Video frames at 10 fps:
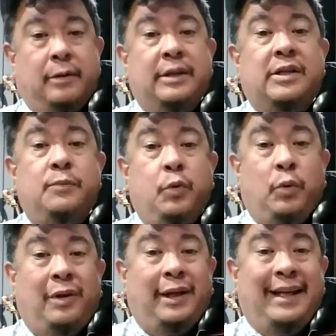
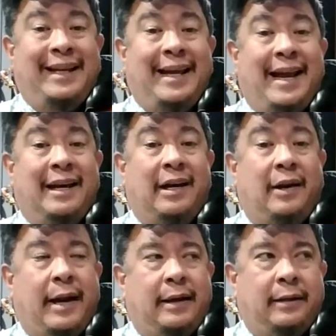smoothly and
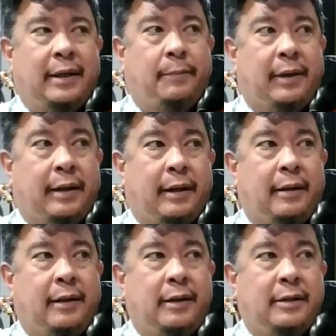lightly play
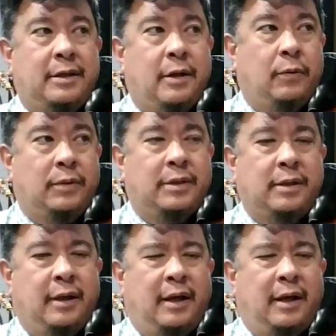these notes.